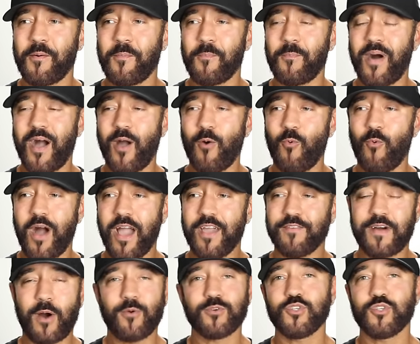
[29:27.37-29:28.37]
my
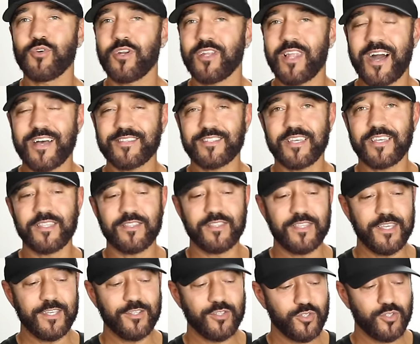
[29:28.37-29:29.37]
wife, I was utilizing
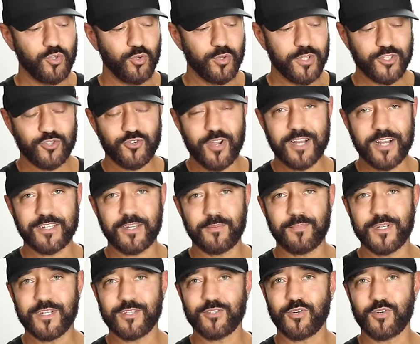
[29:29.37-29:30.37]
these dual extracted
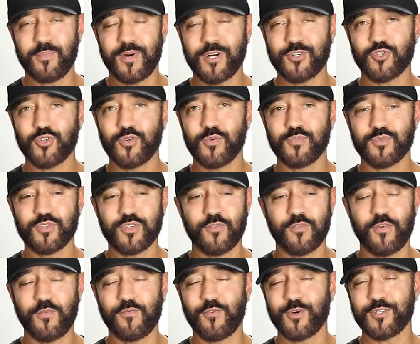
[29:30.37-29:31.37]
medicinal mushrooms
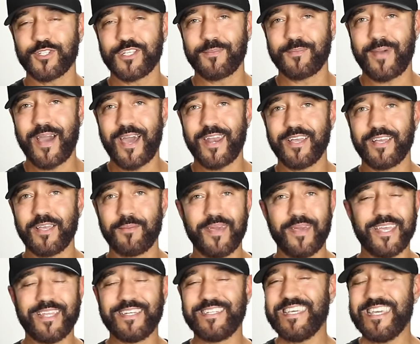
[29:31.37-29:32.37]
from Four Sigmatic and
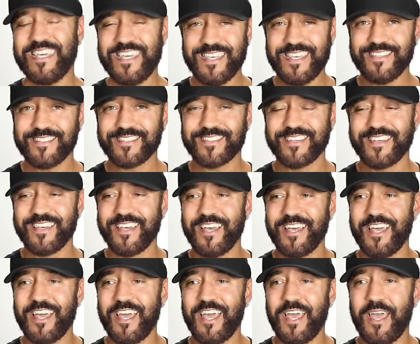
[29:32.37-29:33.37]
making teas,
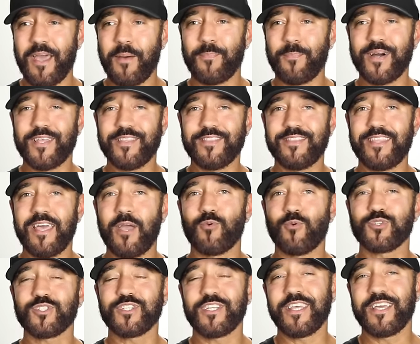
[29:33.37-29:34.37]
but they
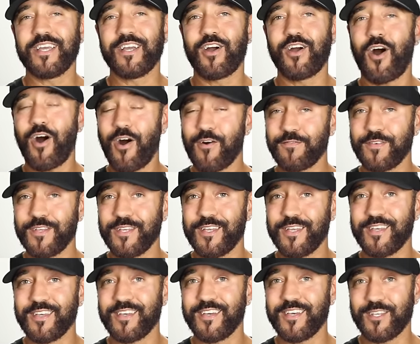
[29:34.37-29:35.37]
were sending
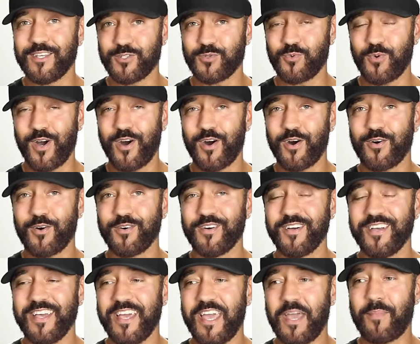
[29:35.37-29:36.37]
coffee as well.
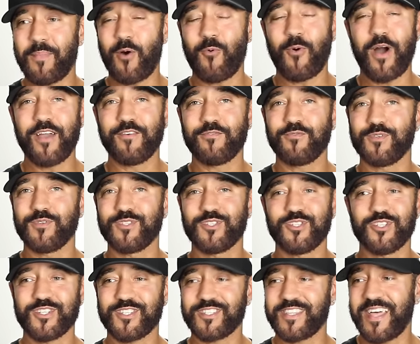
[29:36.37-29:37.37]
And my wife was
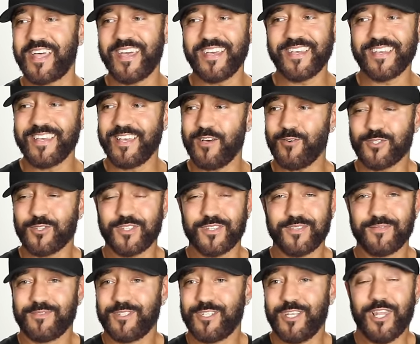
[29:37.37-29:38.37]
just like, it was,
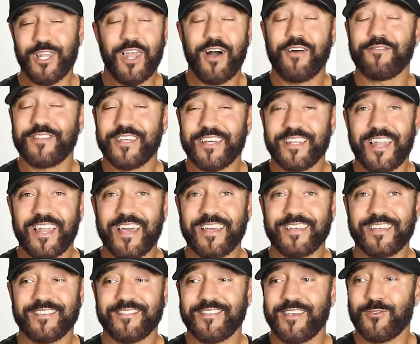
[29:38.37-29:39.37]
she loved it. Like,
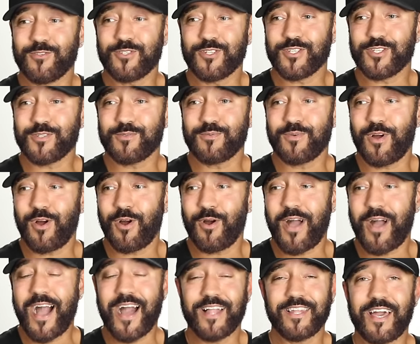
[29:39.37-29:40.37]
it was just her
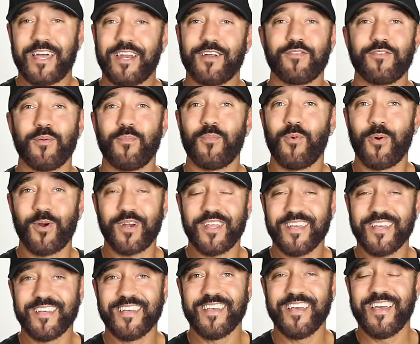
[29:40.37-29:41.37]
highlight of her
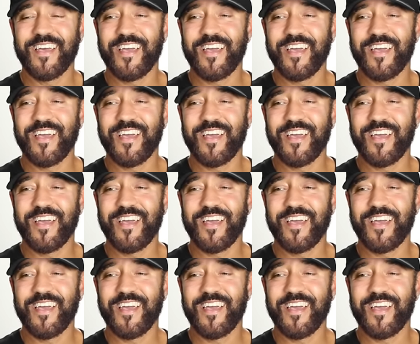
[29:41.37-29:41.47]
morning.